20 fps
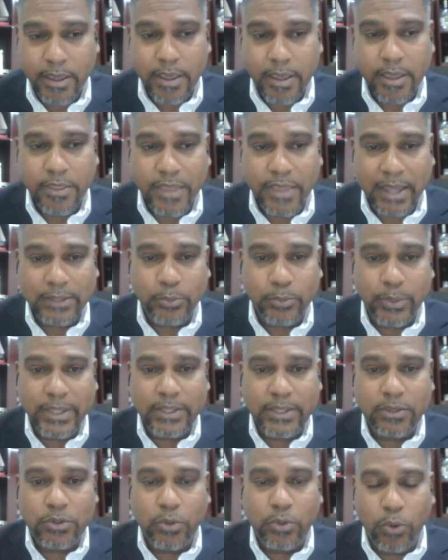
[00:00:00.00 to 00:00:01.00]
that
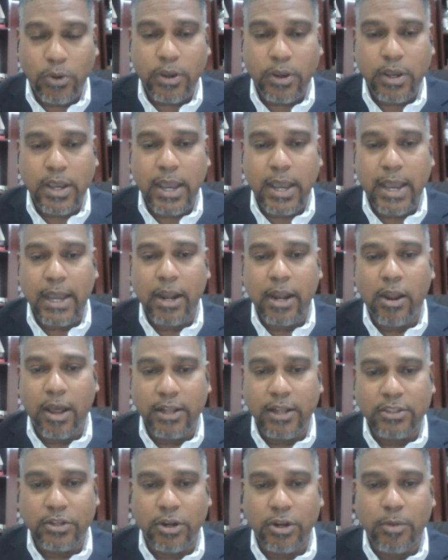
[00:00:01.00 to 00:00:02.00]
we took a
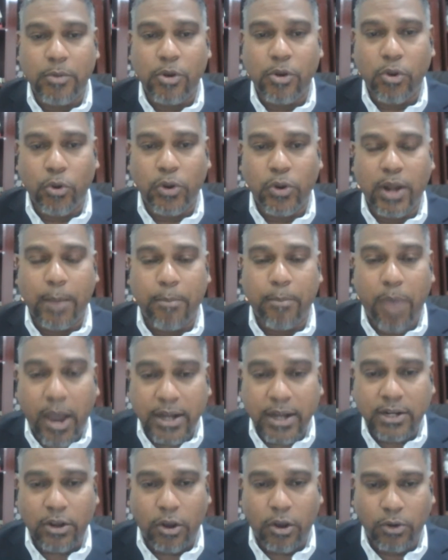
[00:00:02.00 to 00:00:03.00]
long-term loan, a
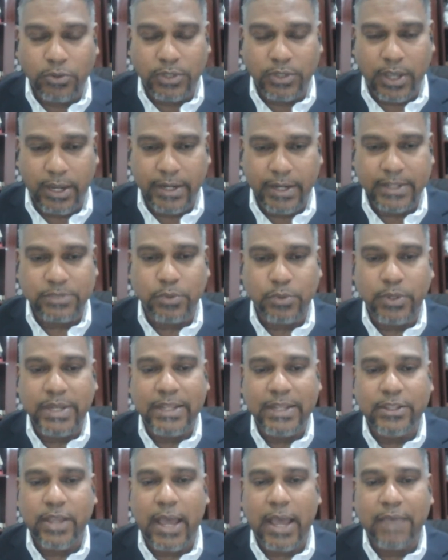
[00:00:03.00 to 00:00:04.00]
bond out on this. We
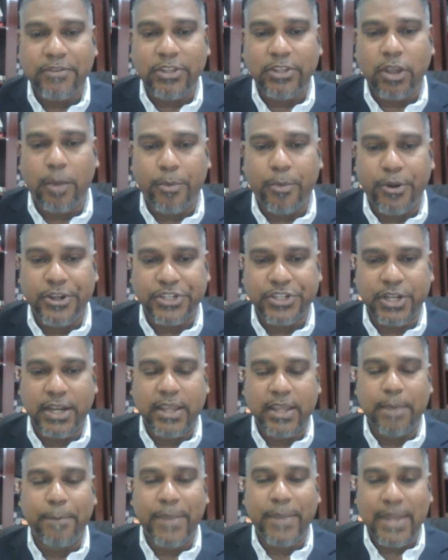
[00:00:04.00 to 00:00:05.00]
need to have it operational
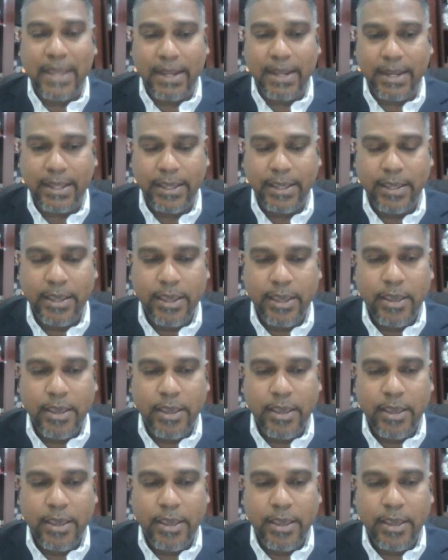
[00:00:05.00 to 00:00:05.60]
immediately.